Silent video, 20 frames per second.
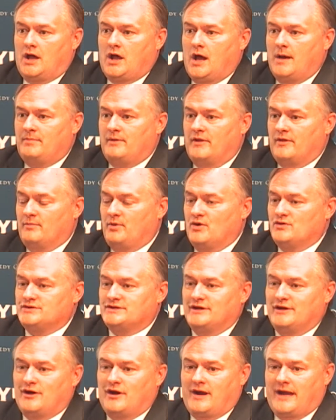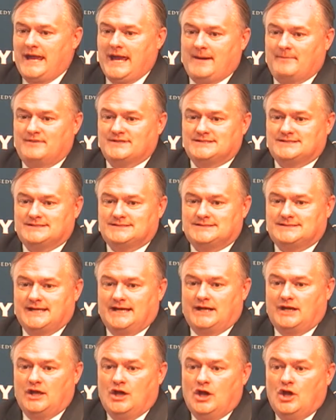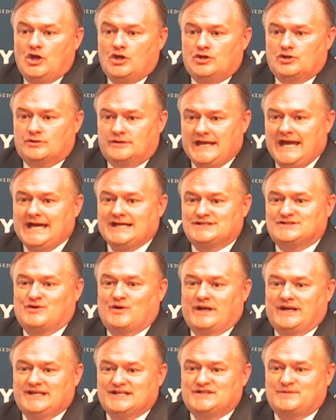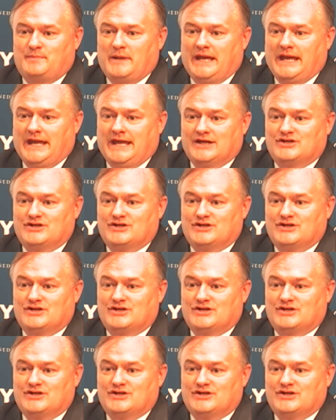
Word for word: copy of the poster here on campus and said, your dad's going to speak.